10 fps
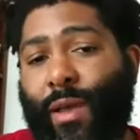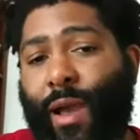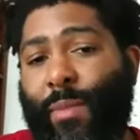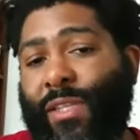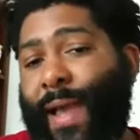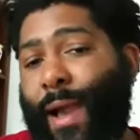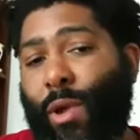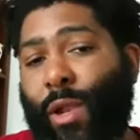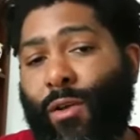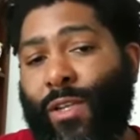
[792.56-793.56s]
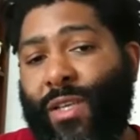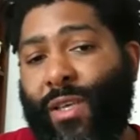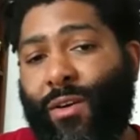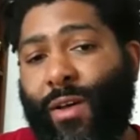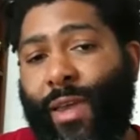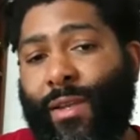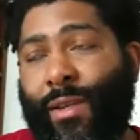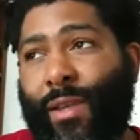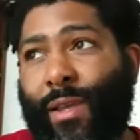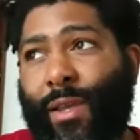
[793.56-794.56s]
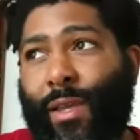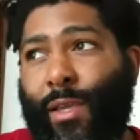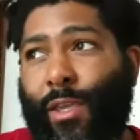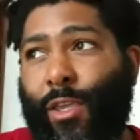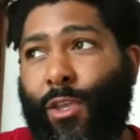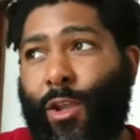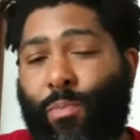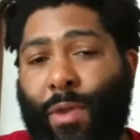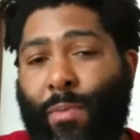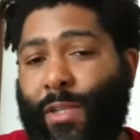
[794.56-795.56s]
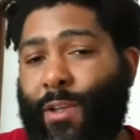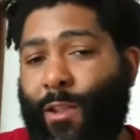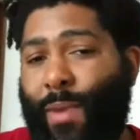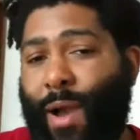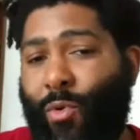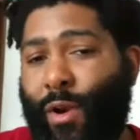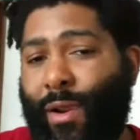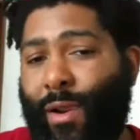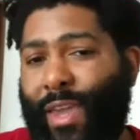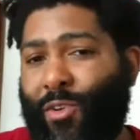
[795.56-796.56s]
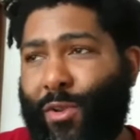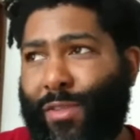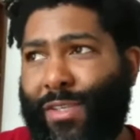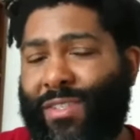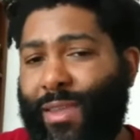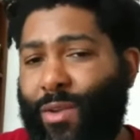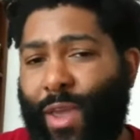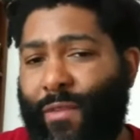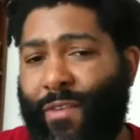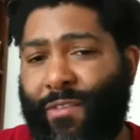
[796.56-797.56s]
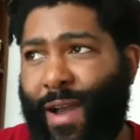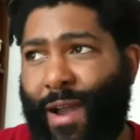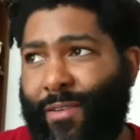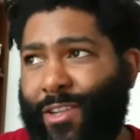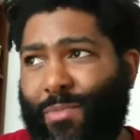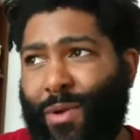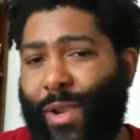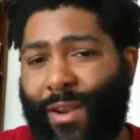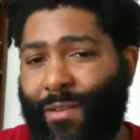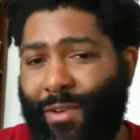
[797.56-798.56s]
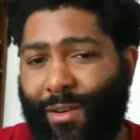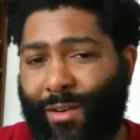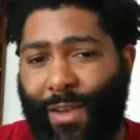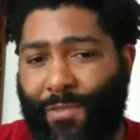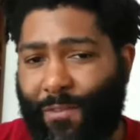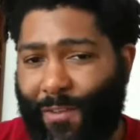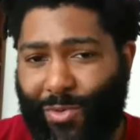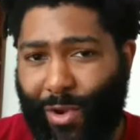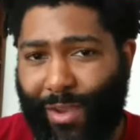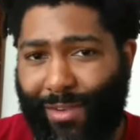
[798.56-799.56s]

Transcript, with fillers: I mean, time will only tell. And, you know, people are talking about we're entering the second wave of the virus, but we never left the first wave.